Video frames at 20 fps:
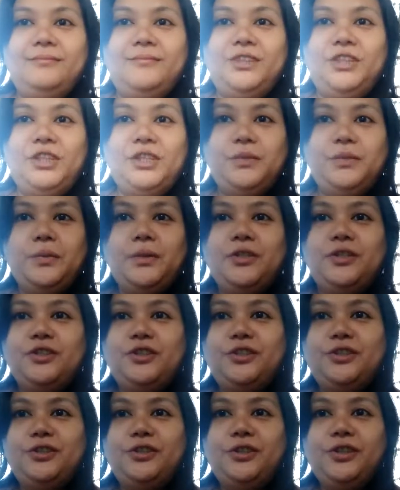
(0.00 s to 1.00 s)
Just wanna
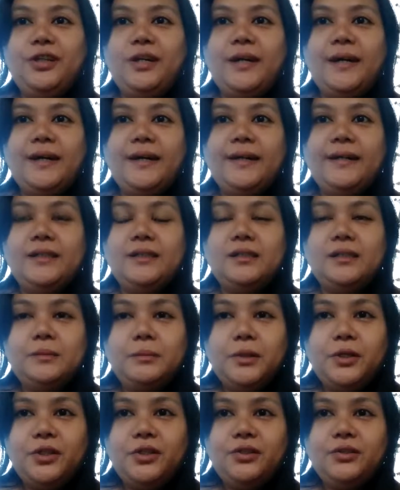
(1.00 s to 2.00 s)
show you guys
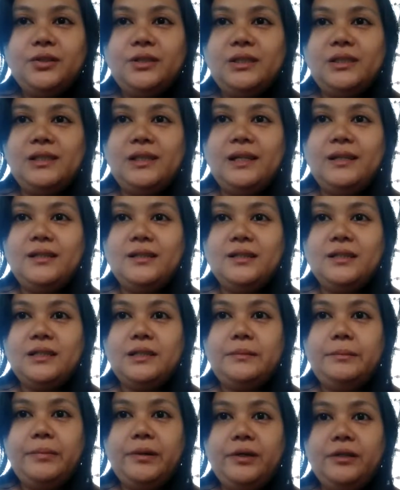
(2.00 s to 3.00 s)
Marius
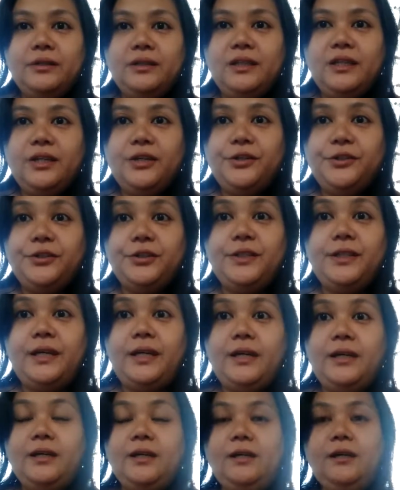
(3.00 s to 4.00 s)
latest built the other
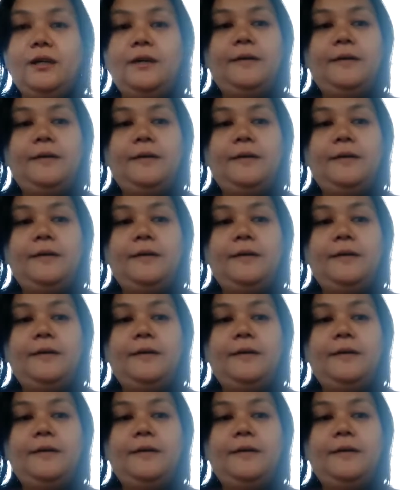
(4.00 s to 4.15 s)
day.